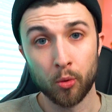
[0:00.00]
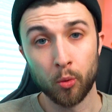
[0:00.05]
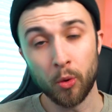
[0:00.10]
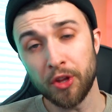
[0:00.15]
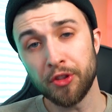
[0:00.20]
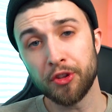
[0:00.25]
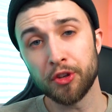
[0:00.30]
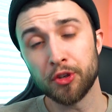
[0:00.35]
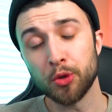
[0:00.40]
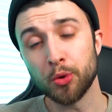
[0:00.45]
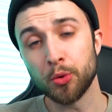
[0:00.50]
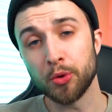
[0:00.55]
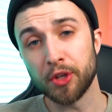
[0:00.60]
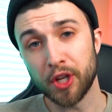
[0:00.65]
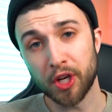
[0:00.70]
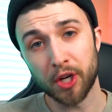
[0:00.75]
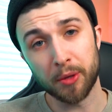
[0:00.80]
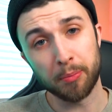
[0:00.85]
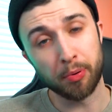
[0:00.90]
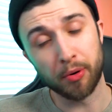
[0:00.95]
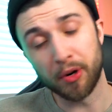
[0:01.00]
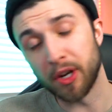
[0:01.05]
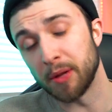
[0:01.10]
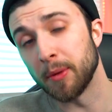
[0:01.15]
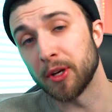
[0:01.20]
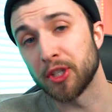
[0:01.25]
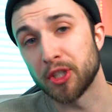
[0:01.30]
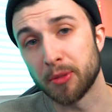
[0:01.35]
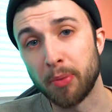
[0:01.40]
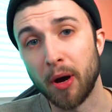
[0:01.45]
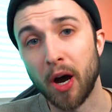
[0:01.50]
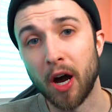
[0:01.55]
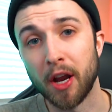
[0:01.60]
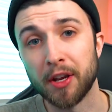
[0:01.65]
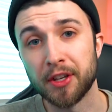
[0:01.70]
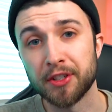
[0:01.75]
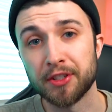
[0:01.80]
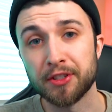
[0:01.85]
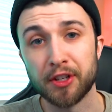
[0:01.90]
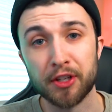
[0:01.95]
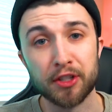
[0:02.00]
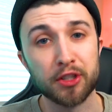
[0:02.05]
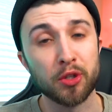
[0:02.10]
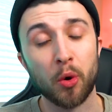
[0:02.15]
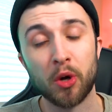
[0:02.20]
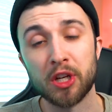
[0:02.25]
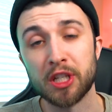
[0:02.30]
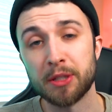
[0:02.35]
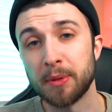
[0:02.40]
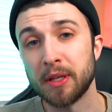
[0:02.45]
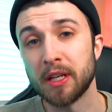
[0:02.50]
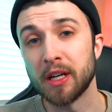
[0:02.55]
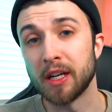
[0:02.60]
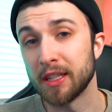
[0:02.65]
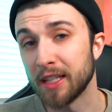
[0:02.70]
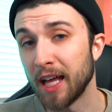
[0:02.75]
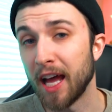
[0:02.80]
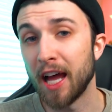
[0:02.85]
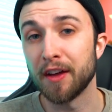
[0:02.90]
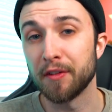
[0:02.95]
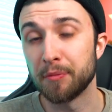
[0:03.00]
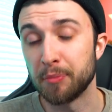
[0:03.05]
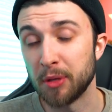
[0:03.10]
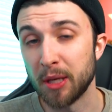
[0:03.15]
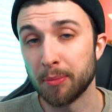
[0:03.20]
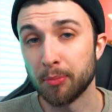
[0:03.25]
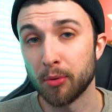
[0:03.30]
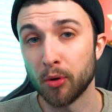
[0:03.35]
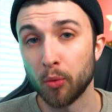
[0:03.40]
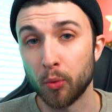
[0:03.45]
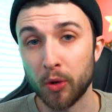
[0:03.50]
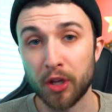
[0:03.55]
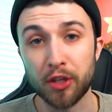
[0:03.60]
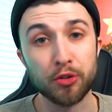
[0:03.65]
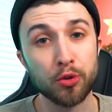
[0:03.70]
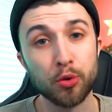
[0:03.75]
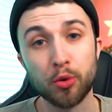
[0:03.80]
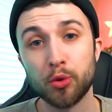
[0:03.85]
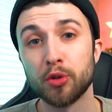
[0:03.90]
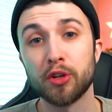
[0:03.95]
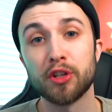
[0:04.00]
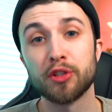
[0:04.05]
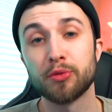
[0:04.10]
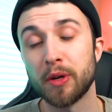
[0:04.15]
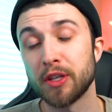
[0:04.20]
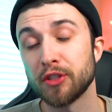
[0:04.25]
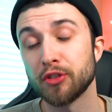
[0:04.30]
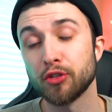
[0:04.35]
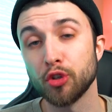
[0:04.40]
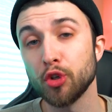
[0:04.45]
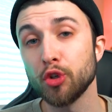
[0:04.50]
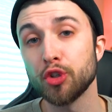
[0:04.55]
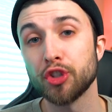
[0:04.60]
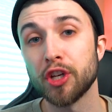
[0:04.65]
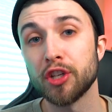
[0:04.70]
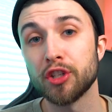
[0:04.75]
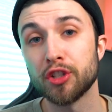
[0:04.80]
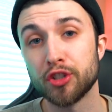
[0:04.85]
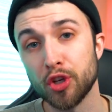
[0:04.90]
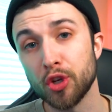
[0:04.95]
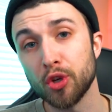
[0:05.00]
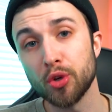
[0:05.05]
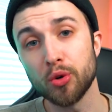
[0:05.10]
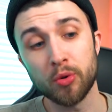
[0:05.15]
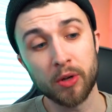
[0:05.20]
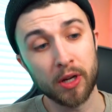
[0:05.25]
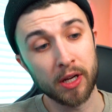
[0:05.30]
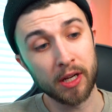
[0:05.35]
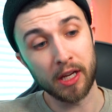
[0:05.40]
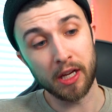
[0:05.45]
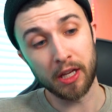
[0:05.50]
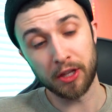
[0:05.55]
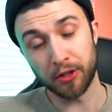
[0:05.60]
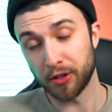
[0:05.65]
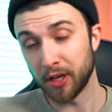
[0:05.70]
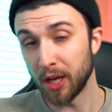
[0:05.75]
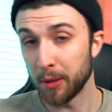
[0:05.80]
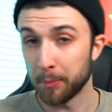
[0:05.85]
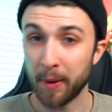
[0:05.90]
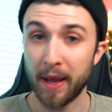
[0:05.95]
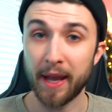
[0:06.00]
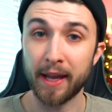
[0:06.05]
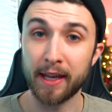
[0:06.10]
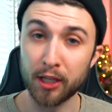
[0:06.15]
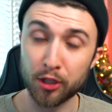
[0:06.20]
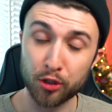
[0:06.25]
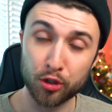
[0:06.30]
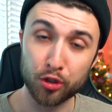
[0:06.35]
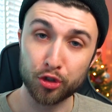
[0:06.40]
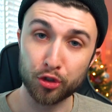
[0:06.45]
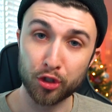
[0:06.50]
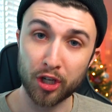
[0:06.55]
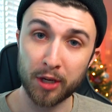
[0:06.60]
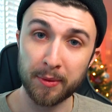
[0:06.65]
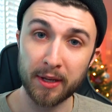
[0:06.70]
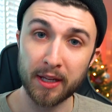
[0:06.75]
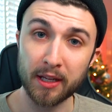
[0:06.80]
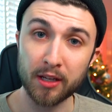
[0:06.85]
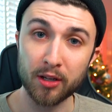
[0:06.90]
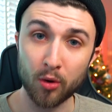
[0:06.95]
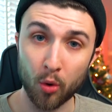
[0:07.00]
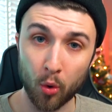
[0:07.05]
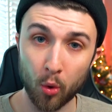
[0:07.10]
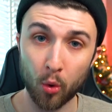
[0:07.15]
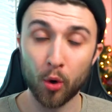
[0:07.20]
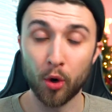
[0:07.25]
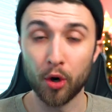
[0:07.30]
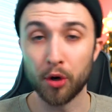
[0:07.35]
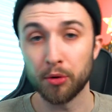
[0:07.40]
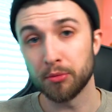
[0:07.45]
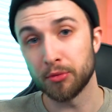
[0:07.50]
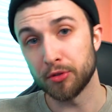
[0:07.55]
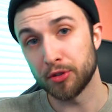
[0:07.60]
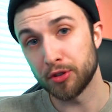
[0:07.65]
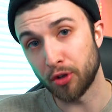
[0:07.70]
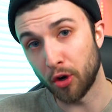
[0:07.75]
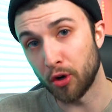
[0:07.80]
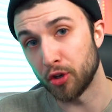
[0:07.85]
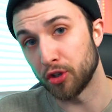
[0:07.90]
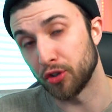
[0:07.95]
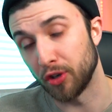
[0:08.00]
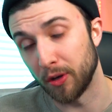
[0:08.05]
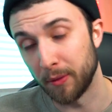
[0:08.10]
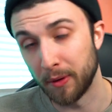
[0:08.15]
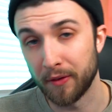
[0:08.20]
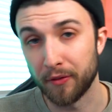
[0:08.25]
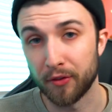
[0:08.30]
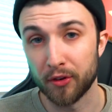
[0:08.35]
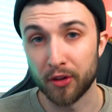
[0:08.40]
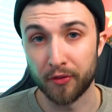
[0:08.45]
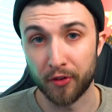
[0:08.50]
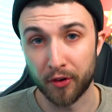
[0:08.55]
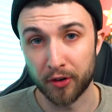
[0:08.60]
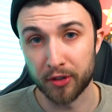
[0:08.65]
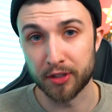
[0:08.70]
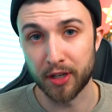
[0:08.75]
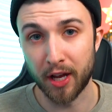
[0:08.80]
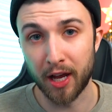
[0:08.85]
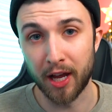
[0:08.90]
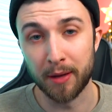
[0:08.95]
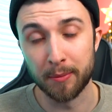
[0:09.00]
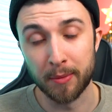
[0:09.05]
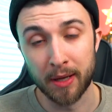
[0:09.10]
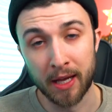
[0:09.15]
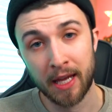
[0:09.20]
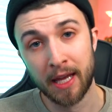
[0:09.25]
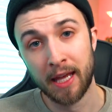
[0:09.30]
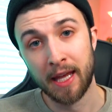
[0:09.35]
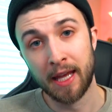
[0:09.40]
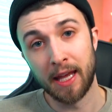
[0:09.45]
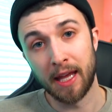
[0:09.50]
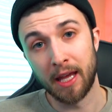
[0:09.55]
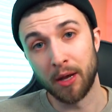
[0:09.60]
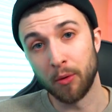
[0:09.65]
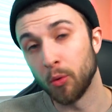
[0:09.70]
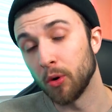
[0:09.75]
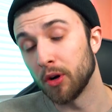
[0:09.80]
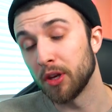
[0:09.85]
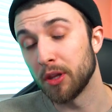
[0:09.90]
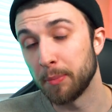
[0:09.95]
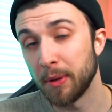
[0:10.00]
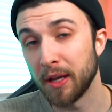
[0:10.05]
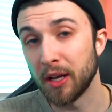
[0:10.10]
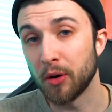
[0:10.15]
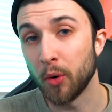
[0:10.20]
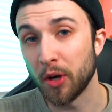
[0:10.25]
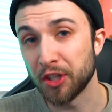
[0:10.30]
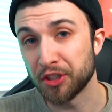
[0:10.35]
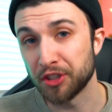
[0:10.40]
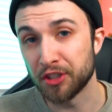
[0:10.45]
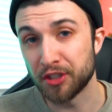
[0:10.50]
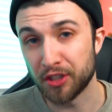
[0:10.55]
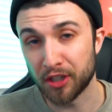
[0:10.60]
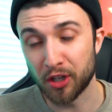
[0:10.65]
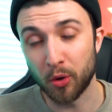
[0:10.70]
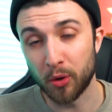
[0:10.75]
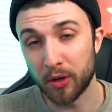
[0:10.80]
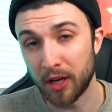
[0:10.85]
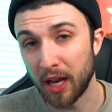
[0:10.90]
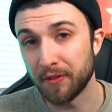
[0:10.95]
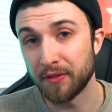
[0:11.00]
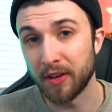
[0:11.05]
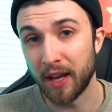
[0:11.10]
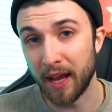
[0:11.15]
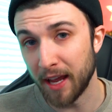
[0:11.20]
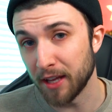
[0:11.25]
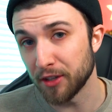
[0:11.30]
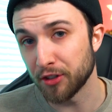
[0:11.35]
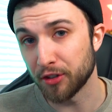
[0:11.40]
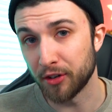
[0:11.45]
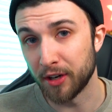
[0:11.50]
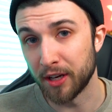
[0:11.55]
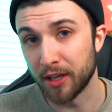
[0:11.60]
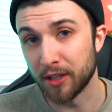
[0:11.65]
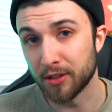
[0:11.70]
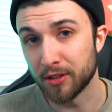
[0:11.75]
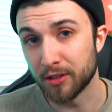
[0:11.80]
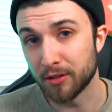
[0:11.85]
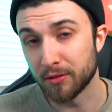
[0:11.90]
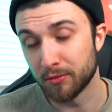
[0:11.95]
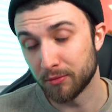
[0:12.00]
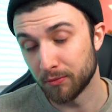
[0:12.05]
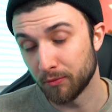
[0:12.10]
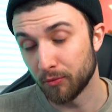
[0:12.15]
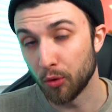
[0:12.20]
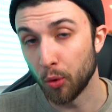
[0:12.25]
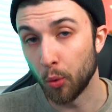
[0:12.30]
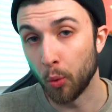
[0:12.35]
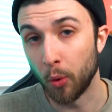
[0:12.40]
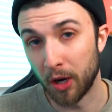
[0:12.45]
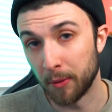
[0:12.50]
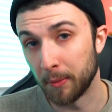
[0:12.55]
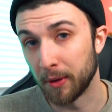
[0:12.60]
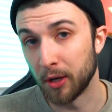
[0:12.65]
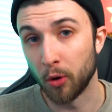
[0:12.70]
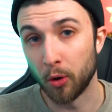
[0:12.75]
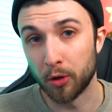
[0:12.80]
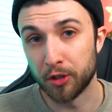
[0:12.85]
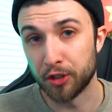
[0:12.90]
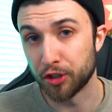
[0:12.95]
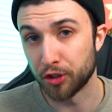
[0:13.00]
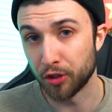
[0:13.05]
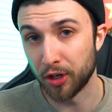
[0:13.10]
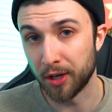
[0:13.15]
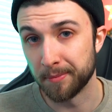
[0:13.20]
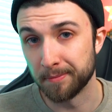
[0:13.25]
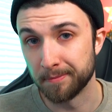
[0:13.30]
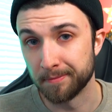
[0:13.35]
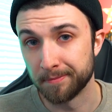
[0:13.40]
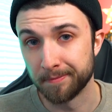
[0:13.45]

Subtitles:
With the new year pretty much upon us, there's going to be a lot of people with New Year's resolutions to either get back into streaming or start streaming for the first time. And one of the big questions they're going to have to answer is, where am I going to stream?